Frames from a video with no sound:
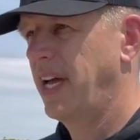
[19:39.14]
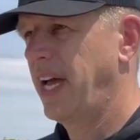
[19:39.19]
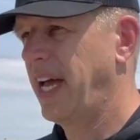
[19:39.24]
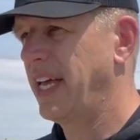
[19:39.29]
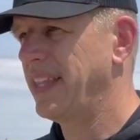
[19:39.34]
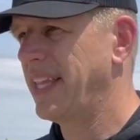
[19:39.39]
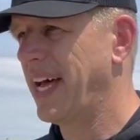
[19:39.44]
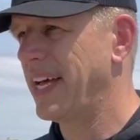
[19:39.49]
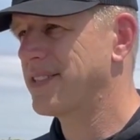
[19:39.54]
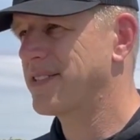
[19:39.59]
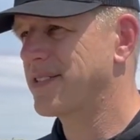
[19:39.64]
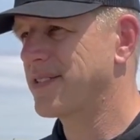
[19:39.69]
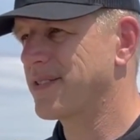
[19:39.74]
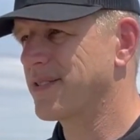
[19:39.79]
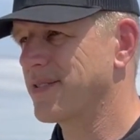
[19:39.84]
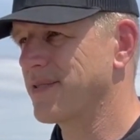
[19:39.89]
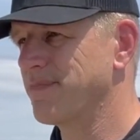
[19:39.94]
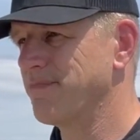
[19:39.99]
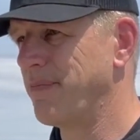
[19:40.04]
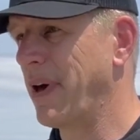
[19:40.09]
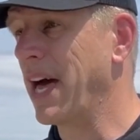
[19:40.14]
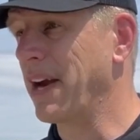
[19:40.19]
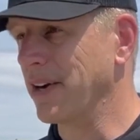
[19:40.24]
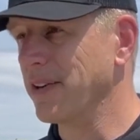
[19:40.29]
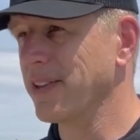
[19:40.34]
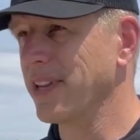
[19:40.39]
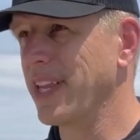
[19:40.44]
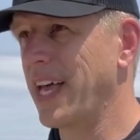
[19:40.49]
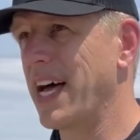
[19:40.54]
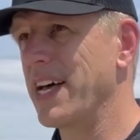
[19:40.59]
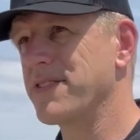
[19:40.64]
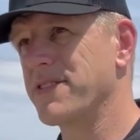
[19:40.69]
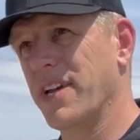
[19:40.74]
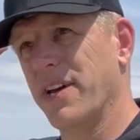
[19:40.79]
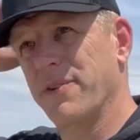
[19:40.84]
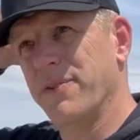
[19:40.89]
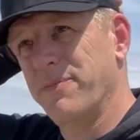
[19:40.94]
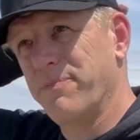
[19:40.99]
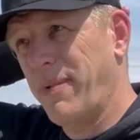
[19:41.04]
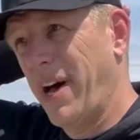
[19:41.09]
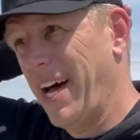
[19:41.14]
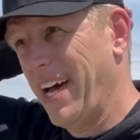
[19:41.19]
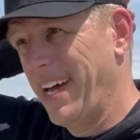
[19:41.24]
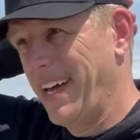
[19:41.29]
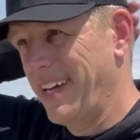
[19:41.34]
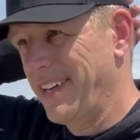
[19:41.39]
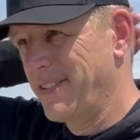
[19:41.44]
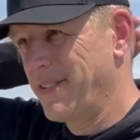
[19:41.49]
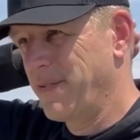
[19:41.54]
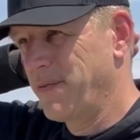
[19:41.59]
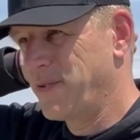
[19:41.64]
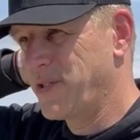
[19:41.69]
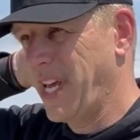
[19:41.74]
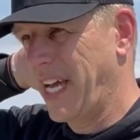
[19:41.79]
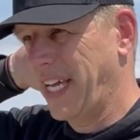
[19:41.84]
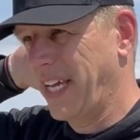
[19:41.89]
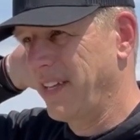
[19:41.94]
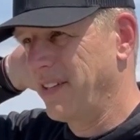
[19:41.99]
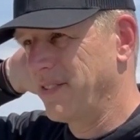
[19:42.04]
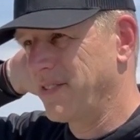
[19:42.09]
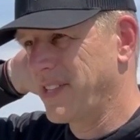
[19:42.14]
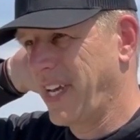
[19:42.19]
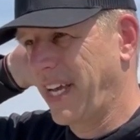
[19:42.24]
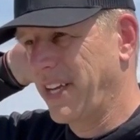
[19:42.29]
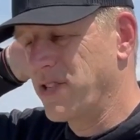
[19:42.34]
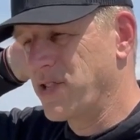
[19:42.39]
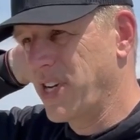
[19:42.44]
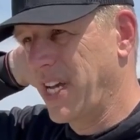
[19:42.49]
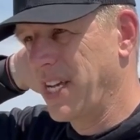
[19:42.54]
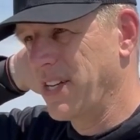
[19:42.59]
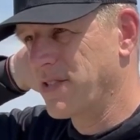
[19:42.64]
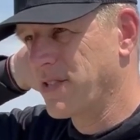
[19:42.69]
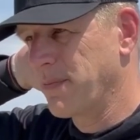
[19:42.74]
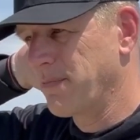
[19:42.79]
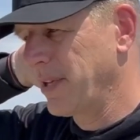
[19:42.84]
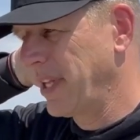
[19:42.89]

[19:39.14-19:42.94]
and that's better than last. I would buy second change, something